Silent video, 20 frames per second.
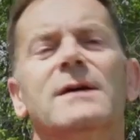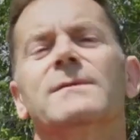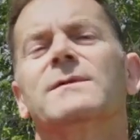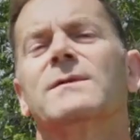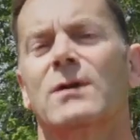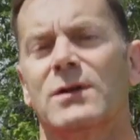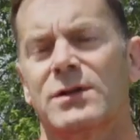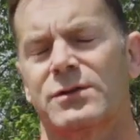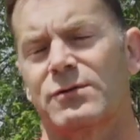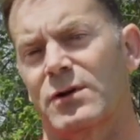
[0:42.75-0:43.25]
terms
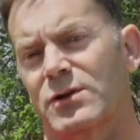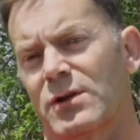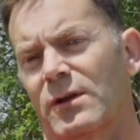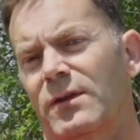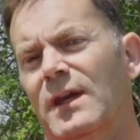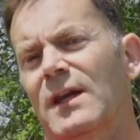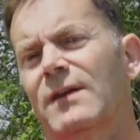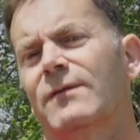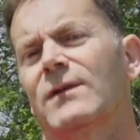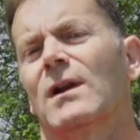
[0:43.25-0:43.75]
of construction,
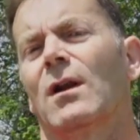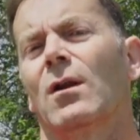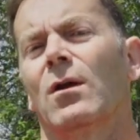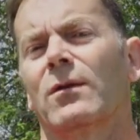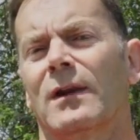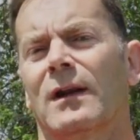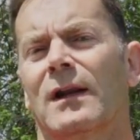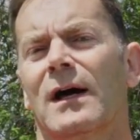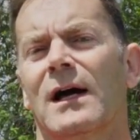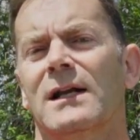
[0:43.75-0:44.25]
think of it
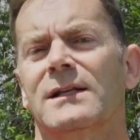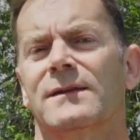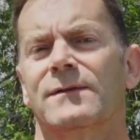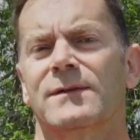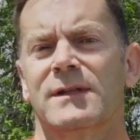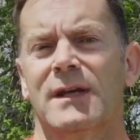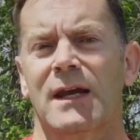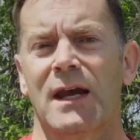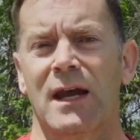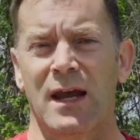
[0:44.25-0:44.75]
along the lines of
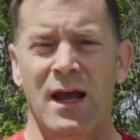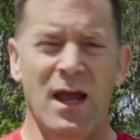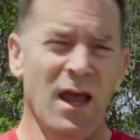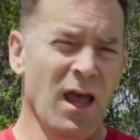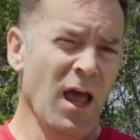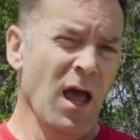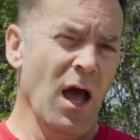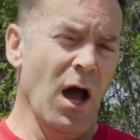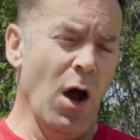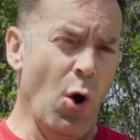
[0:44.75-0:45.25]
say
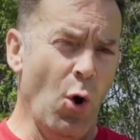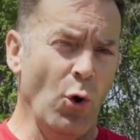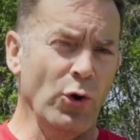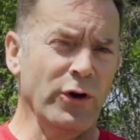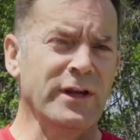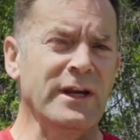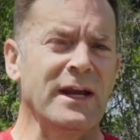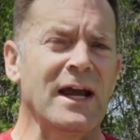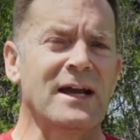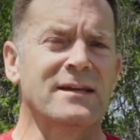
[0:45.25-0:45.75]
a Hornady